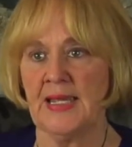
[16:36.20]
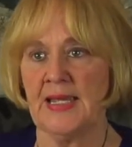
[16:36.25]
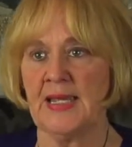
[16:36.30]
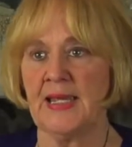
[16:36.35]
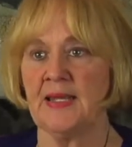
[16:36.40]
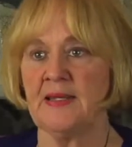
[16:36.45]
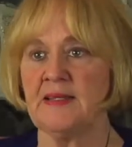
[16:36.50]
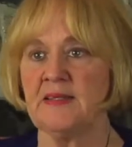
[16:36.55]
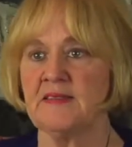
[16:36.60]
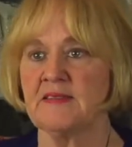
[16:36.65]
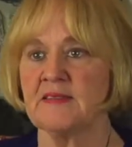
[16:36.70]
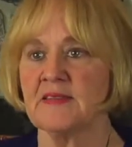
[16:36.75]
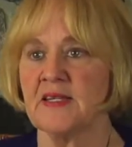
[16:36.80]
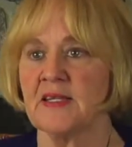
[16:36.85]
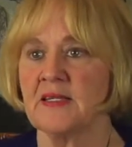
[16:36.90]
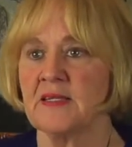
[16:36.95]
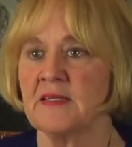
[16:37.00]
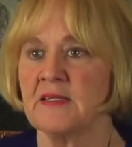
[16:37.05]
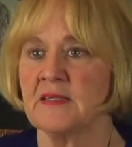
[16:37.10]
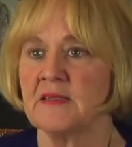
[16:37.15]
And he
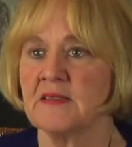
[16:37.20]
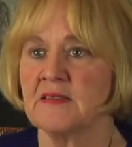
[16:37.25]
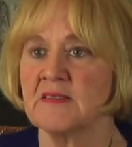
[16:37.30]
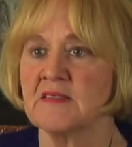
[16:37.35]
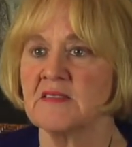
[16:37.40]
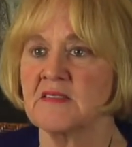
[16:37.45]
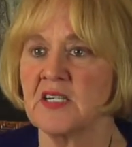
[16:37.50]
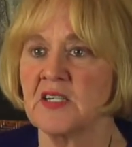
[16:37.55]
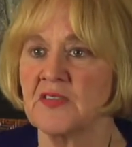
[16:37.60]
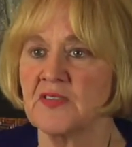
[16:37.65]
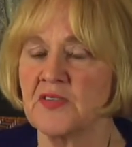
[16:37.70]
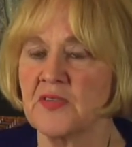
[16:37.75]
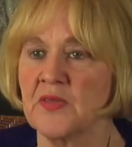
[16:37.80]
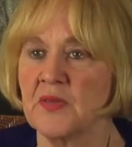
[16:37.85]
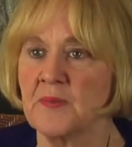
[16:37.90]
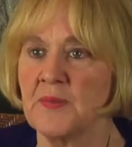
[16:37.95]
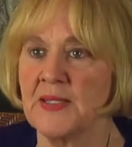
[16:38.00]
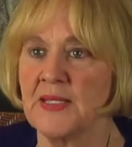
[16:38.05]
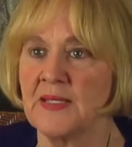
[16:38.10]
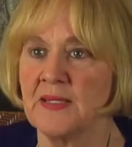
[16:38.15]
said, "Start from
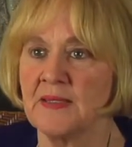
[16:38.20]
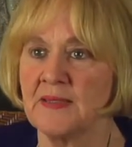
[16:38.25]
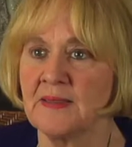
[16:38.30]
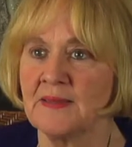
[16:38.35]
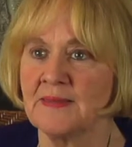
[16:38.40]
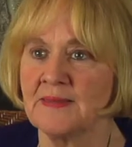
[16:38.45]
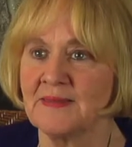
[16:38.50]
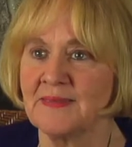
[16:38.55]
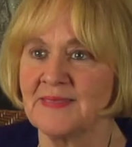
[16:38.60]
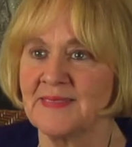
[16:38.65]
the beginning."